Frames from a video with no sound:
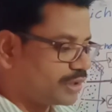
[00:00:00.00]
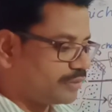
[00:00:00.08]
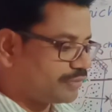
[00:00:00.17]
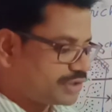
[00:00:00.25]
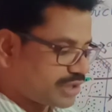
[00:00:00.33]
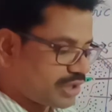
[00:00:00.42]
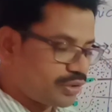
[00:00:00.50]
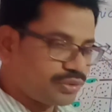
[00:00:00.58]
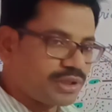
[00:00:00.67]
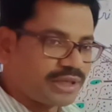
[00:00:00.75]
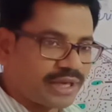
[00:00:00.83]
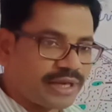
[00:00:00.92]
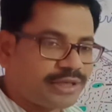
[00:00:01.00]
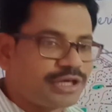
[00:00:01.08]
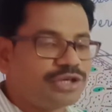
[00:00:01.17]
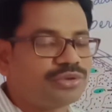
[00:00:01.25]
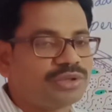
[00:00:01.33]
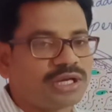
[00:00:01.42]
which allow the air
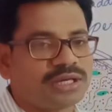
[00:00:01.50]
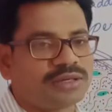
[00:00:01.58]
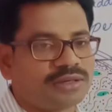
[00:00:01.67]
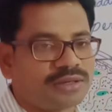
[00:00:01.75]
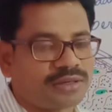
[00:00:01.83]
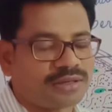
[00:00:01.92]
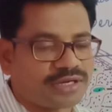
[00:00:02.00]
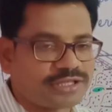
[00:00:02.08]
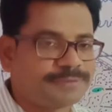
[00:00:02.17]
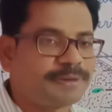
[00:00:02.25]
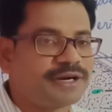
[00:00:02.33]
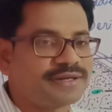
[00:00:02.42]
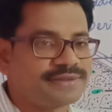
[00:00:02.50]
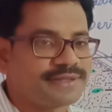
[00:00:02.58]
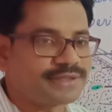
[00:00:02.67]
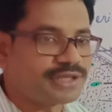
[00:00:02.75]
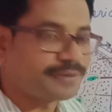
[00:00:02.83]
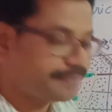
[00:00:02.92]
into the respiratory
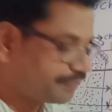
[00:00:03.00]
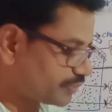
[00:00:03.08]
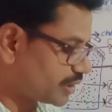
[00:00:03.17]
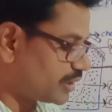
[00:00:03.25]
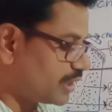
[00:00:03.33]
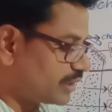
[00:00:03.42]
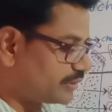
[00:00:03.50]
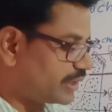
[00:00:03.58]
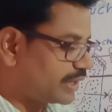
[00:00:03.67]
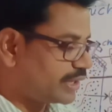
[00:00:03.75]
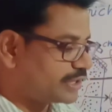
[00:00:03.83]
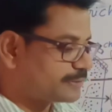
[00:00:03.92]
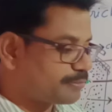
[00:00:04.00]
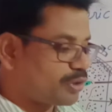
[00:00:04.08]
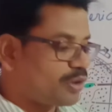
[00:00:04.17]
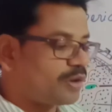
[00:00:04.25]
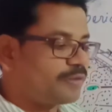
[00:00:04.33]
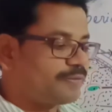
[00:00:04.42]
system. There a
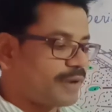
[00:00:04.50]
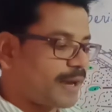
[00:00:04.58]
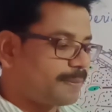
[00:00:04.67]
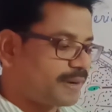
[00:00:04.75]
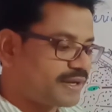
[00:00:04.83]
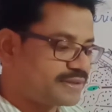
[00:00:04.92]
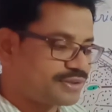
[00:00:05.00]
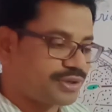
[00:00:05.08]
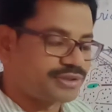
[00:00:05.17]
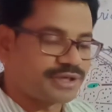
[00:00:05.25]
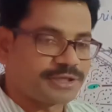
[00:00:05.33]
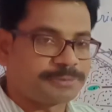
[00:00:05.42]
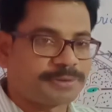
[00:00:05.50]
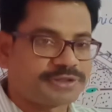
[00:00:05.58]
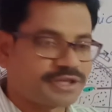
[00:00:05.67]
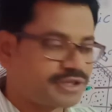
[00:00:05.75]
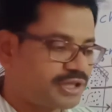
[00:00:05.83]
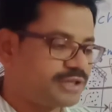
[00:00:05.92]
small flap like structure is
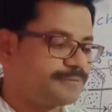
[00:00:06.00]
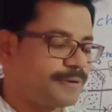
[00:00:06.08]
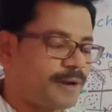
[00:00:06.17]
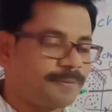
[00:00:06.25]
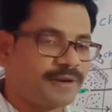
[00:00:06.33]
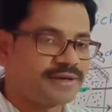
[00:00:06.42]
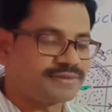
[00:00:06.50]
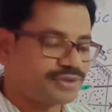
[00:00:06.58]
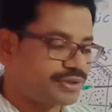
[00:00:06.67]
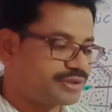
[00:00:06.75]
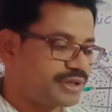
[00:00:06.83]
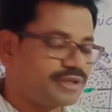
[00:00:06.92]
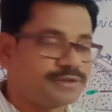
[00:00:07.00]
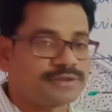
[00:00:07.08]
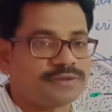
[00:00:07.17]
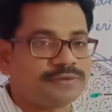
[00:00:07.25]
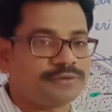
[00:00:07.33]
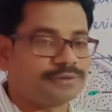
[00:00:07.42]
present. This flap like structure
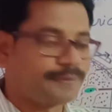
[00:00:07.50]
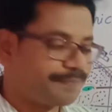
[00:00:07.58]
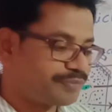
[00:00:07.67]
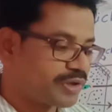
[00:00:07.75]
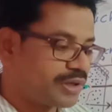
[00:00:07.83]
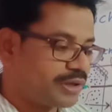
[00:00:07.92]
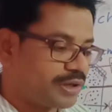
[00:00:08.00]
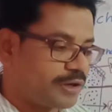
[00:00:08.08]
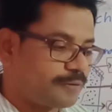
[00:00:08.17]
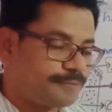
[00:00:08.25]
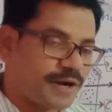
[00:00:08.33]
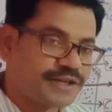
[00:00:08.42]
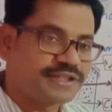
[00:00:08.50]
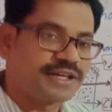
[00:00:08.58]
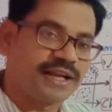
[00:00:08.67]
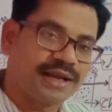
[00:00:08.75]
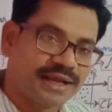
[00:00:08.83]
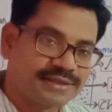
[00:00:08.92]
is
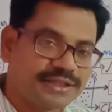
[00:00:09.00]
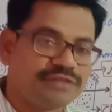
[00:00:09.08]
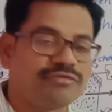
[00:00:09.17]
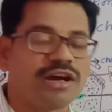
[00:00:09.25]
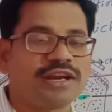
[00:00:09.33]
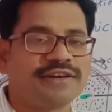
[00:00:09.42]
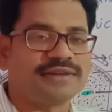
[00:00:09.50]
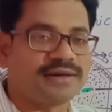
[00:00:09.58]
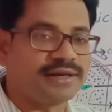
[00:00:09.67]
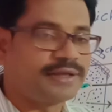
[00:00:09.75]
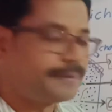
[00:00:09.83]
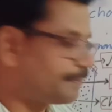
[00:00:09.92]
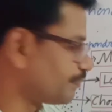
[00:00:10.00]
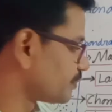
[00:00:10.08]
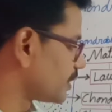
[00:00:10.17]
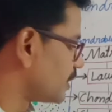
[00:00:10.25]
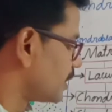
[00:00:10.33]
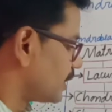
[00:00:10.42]
functional as involuntarily.
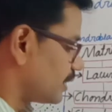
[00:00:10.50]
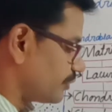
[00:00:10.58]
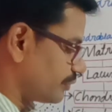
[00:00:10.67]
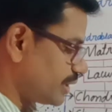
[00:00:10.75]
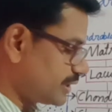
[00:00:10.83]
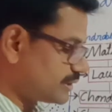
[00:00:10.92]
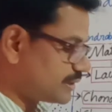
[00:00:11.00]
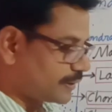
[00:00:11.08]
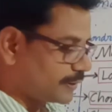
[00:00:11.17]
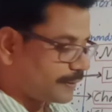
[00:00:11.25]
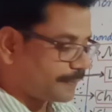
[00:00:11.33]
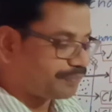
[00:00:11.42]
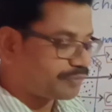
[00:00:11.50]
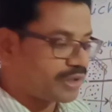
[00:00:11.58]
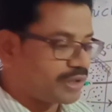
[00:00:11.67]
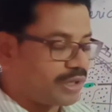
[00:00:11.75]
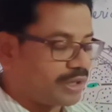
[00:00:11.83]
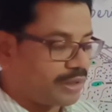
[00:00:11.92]
This
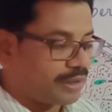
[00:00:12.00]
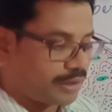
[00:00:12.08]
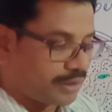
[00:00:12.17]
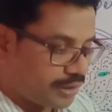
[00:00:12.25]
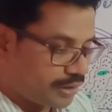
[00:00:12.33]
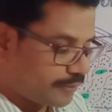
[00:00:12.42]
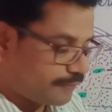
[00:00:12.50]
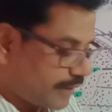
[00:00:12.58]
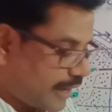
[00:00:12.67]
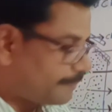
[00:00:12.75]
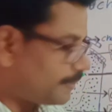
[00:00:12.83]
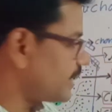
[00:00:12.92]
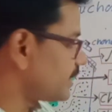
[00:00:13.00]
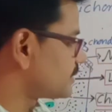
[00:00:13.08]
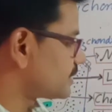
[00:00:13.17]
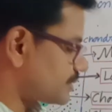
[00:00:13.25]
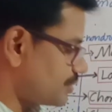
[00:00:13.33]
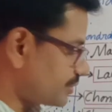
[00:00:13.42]
flap like
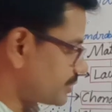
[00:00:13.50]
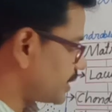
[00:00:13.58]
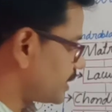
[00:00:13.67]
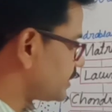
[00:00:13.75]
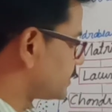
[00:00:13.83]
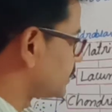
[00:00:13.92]
structure is